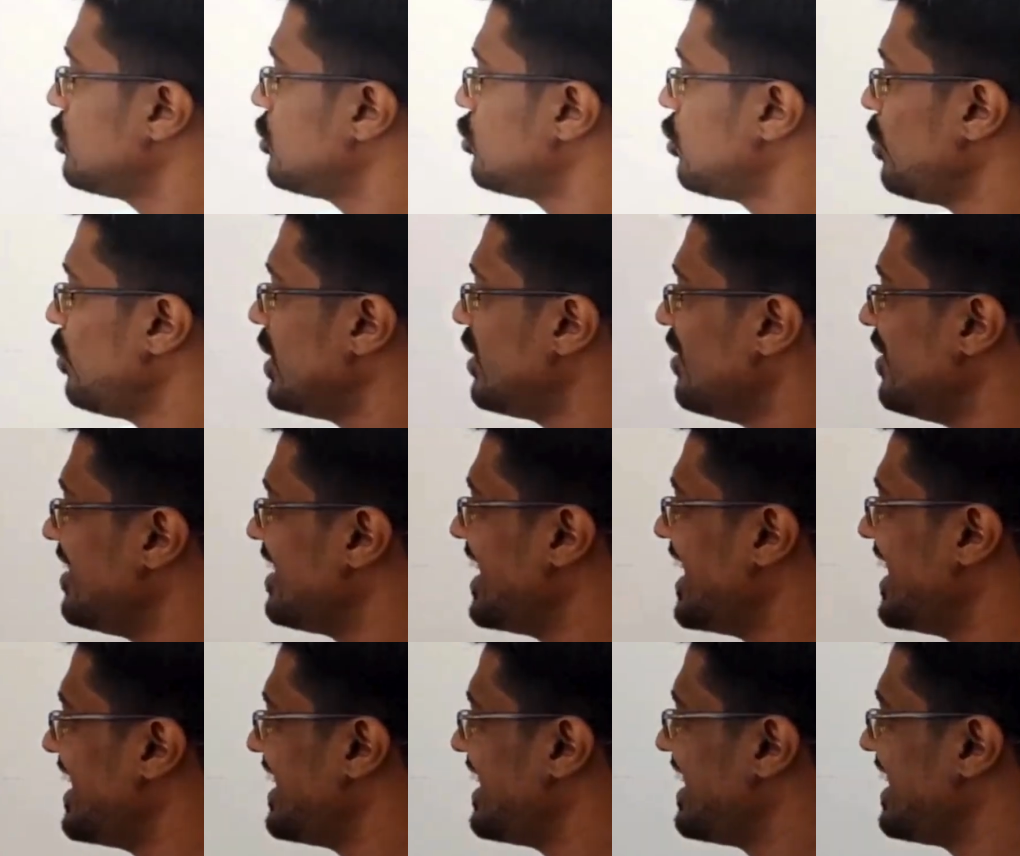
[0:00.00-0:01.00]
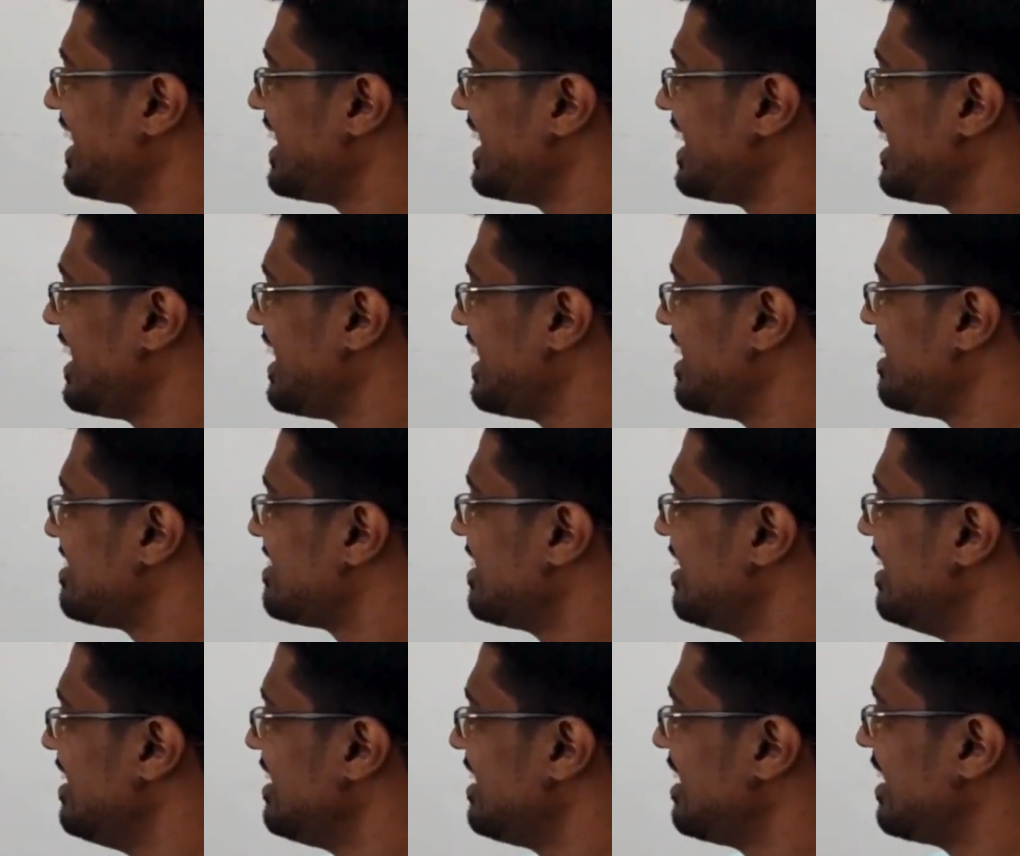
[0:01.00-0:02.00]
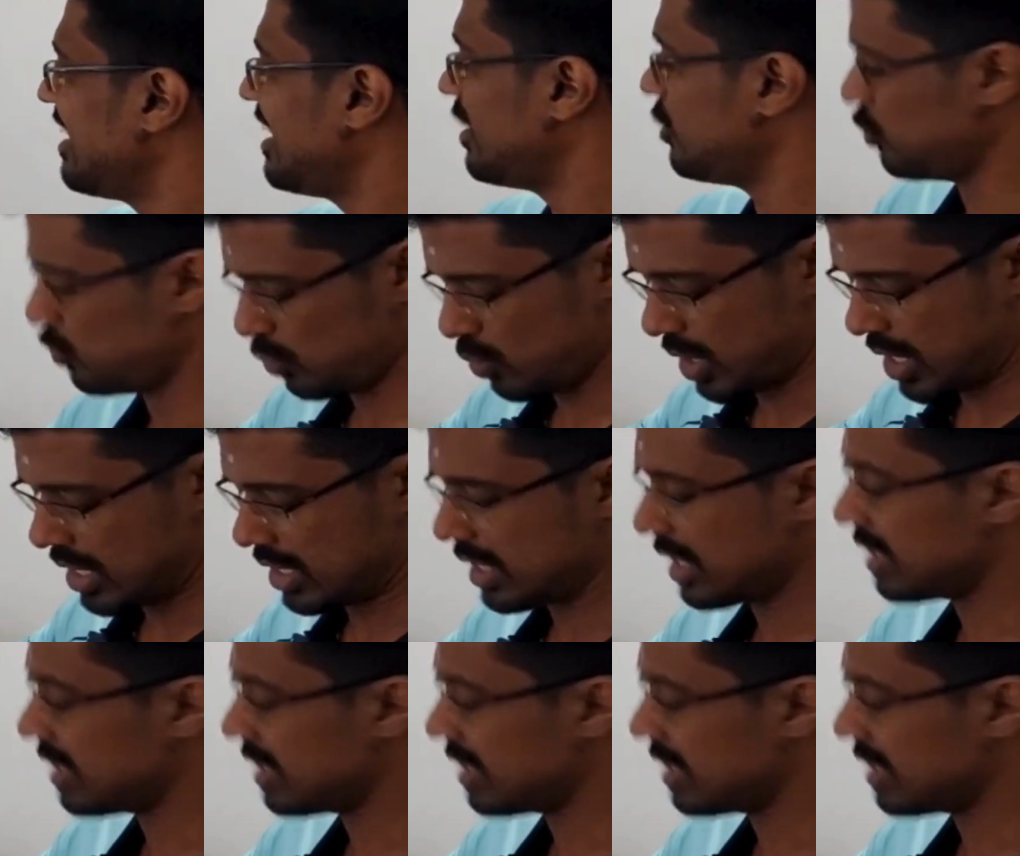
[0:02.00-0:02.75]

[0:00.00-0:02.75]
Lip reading: So we're going to get surd and square